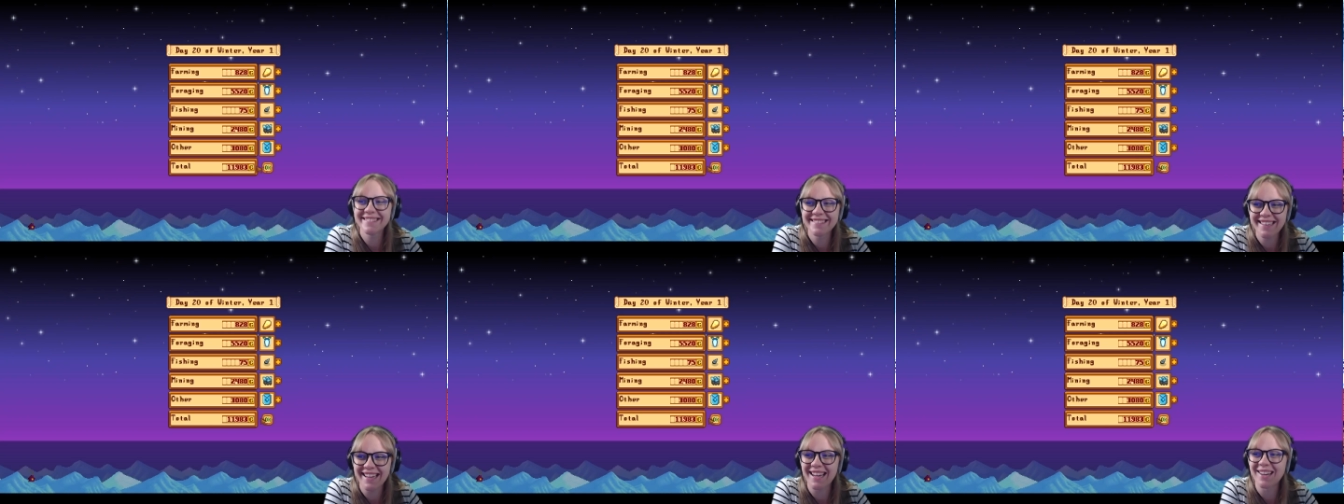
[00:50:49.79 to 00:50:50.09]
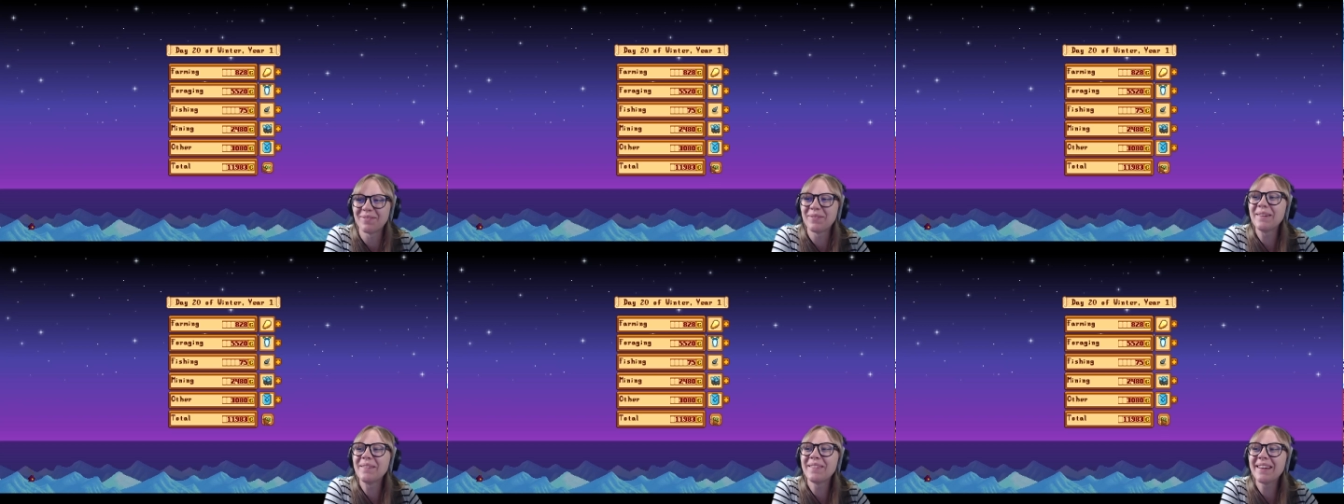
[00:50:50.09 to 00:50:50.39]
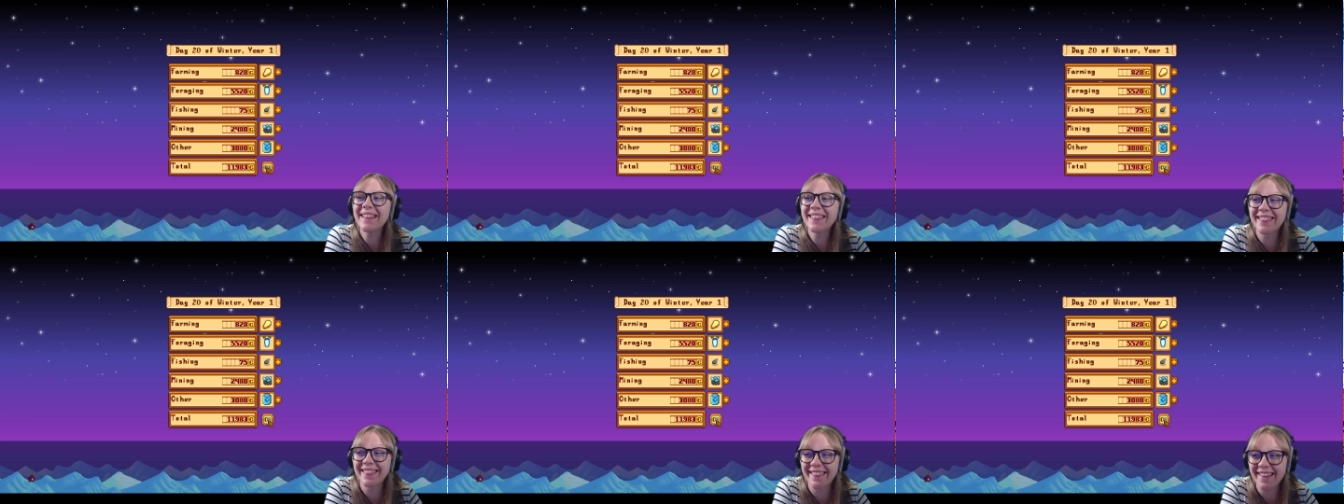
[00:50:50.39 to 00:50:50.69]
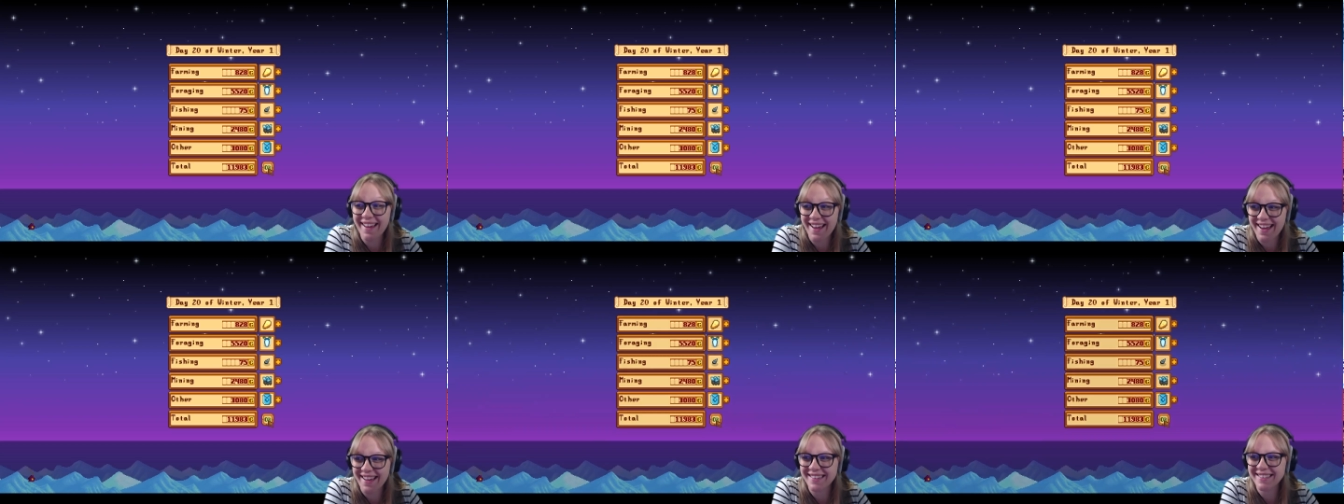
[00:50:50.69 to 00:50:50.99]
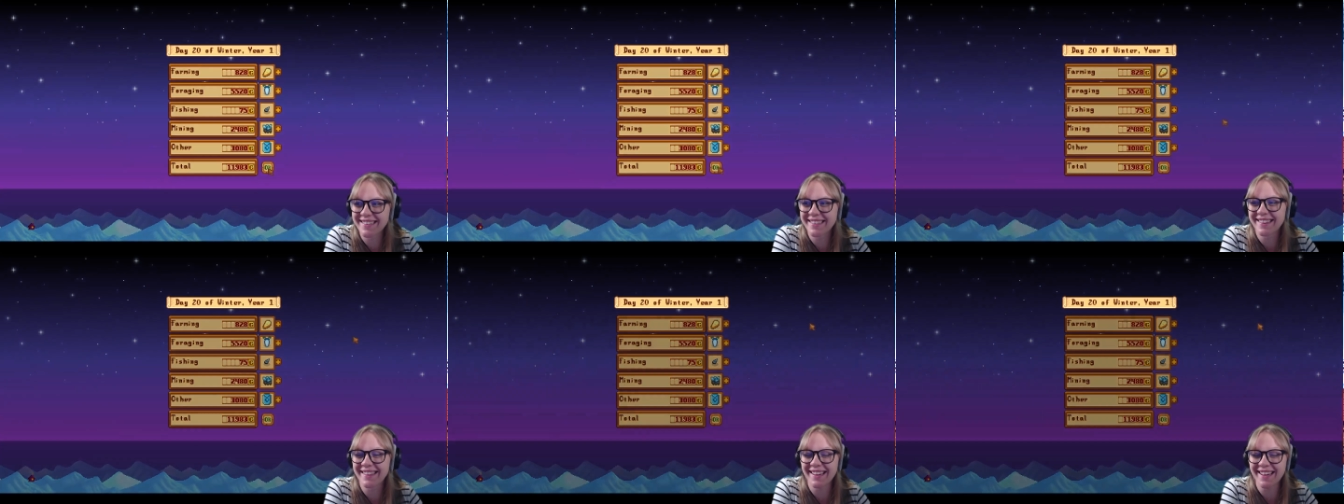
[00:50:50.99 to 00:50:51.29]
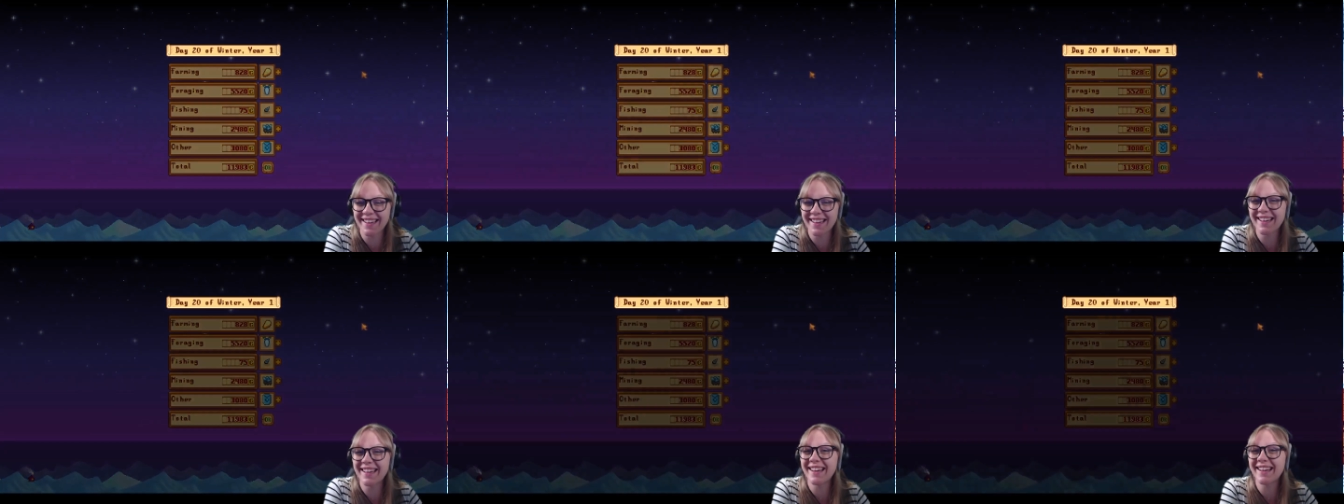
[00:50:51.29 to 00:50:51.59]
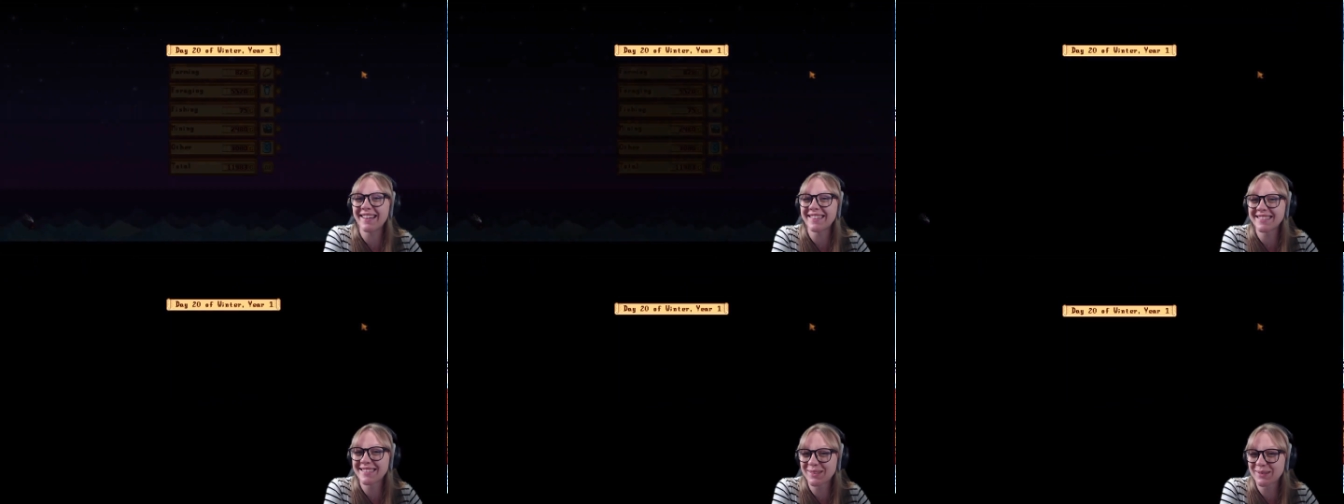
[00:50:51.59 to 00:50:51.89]
Happy with that.
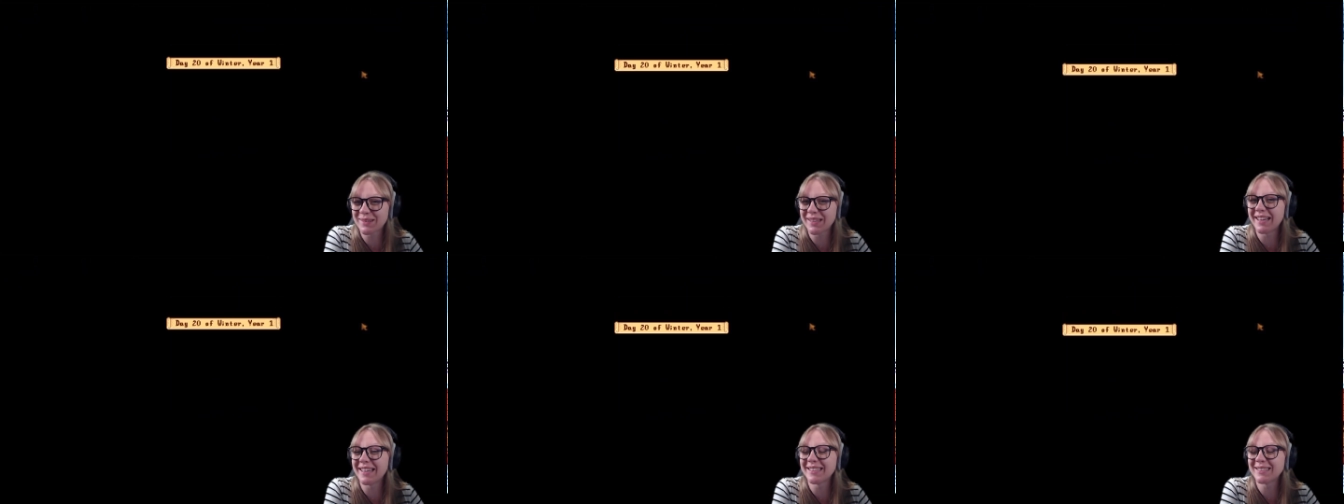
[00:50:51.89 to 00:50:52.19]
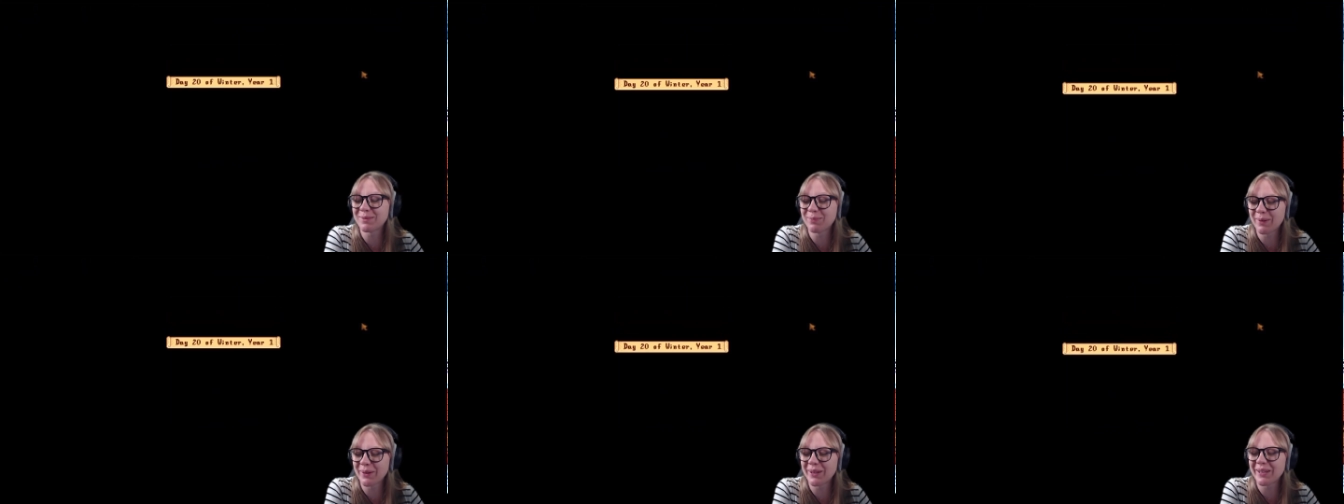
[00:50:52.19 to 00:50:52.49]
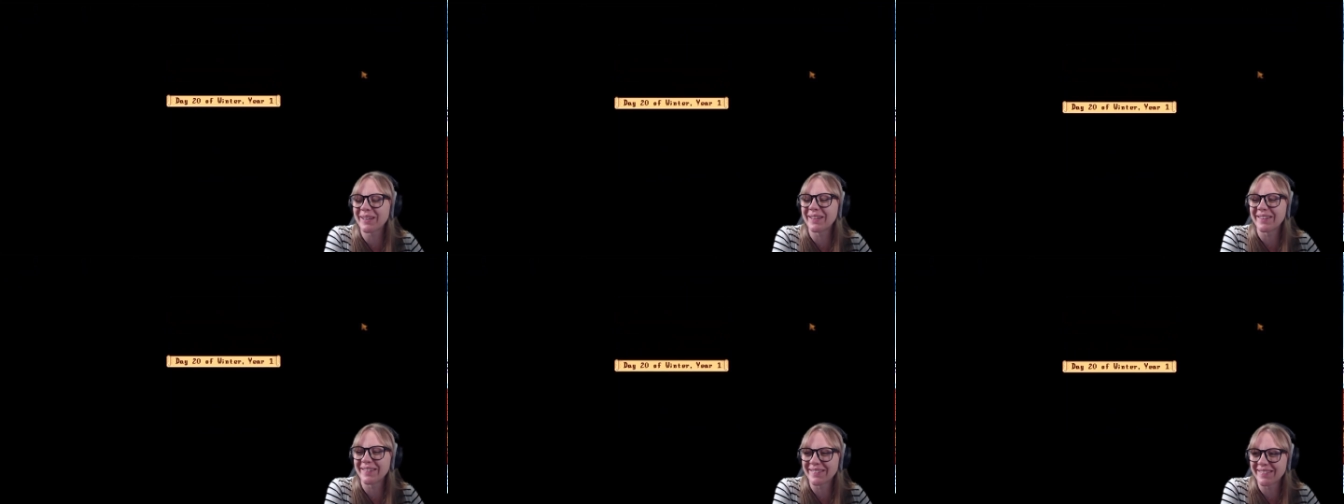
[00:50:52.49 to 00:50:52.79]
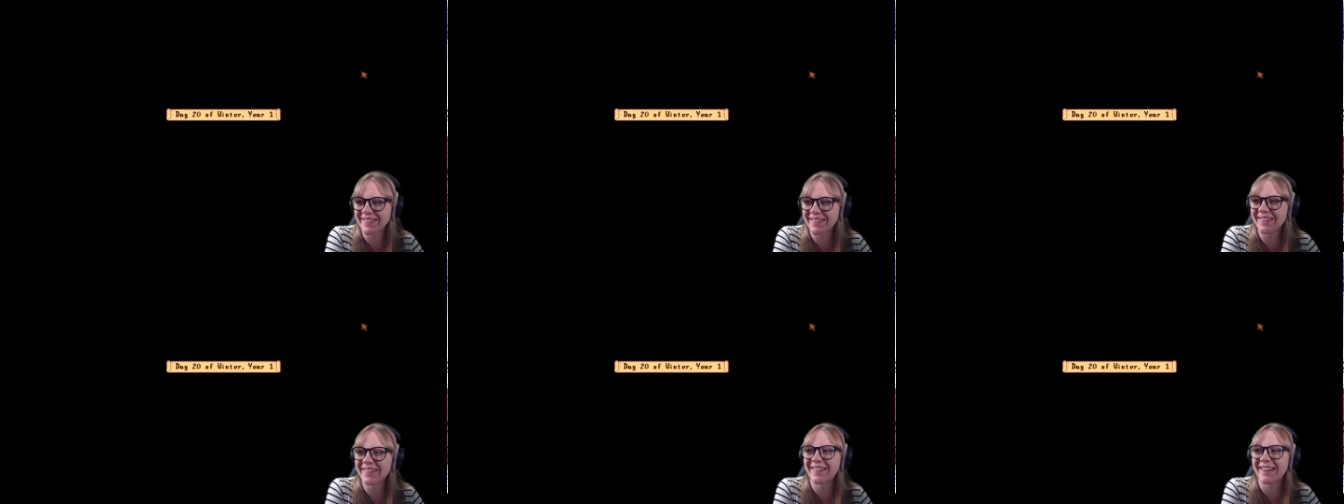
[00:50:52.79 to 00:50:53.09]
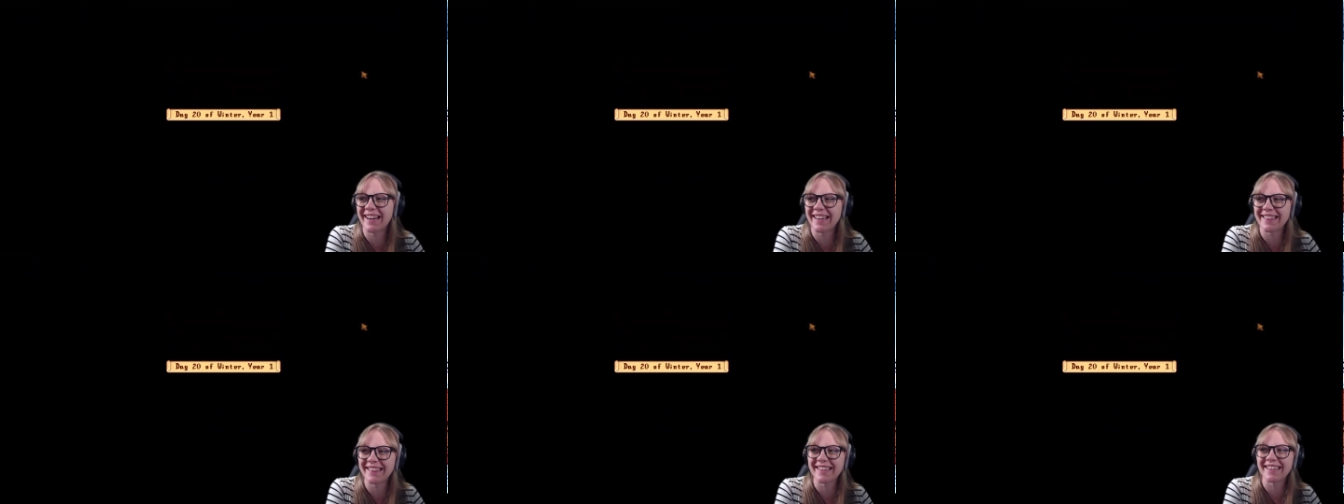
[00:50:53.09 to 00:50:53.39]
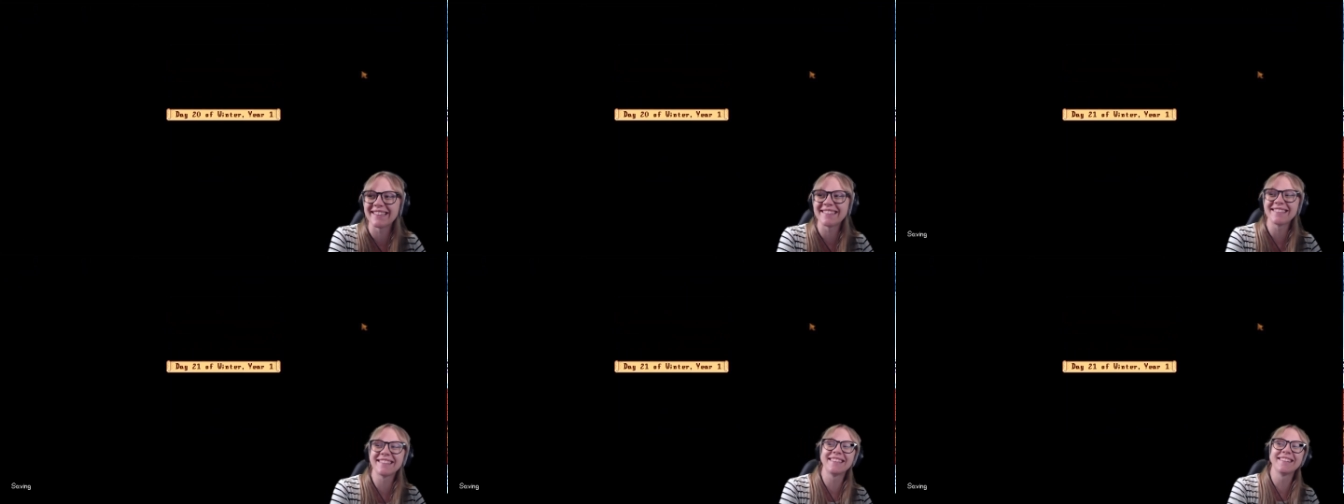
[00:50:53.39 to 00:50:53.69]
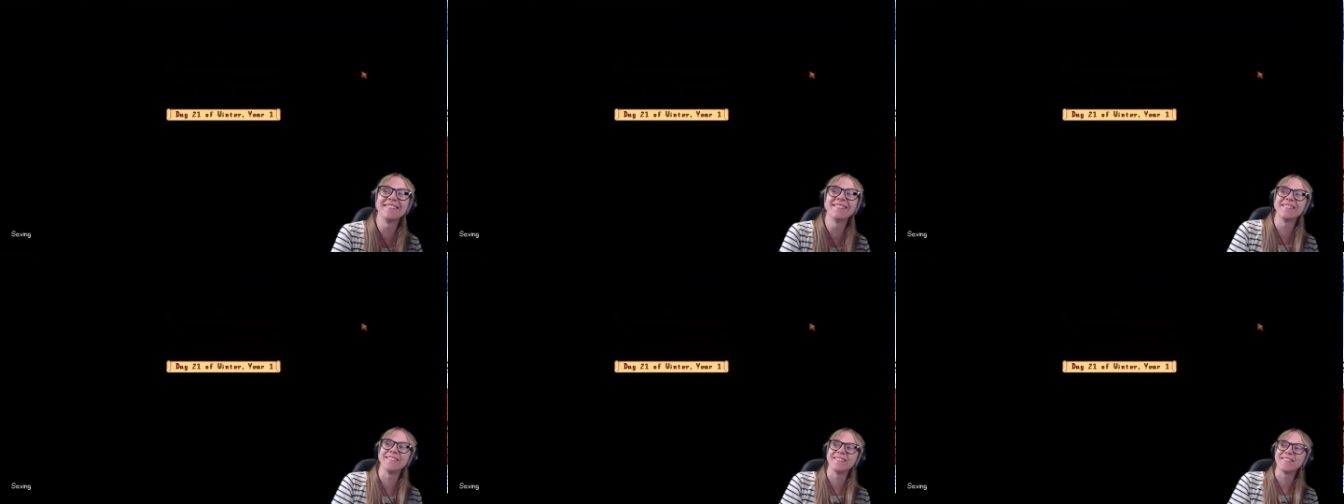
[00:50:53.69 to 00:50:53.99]
That's that's pretty good. All right then,
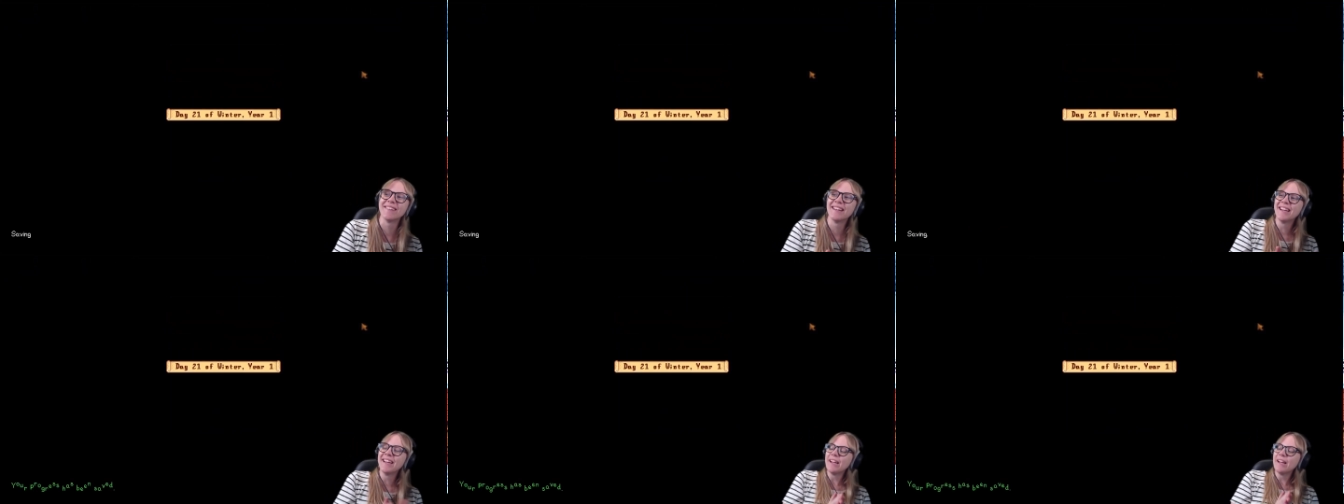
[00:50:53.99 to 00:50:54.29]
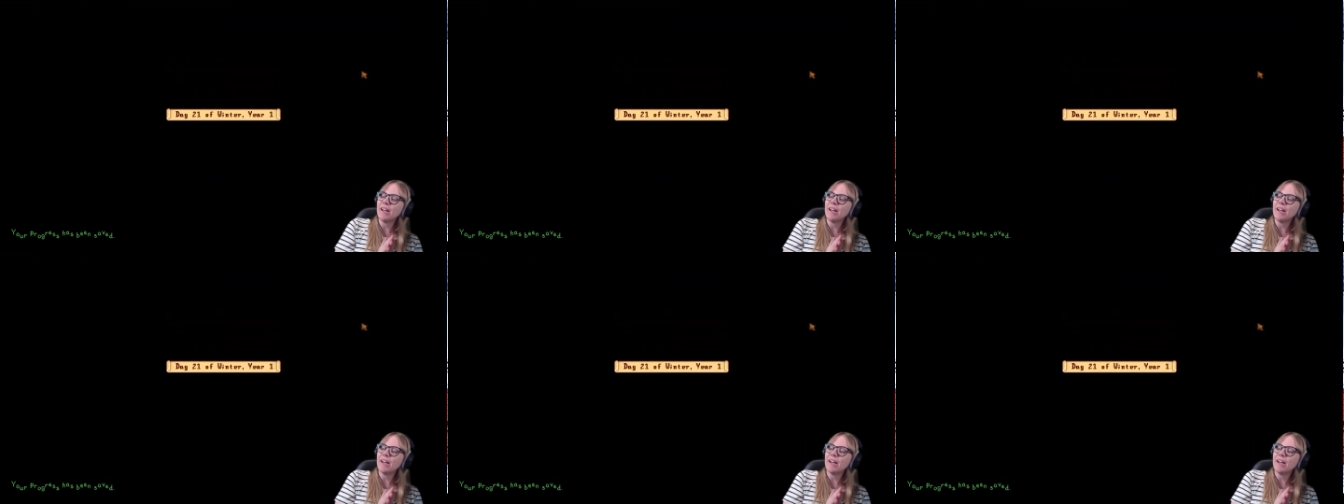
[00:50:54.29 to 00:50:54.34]
cool.